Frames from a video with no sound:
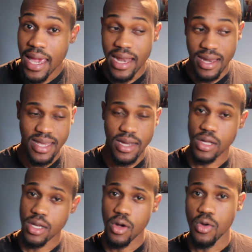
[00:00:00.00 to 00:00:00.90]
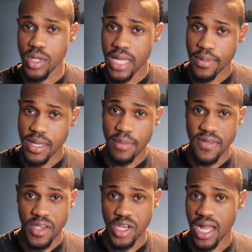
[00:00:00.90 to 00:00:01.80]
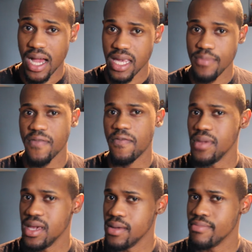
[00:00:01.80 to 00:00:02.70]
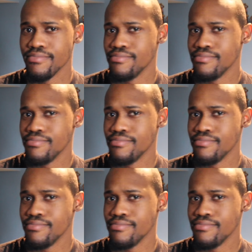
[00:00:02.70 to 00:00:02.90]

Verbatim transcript: and I said Usopp's observation haki. But for me,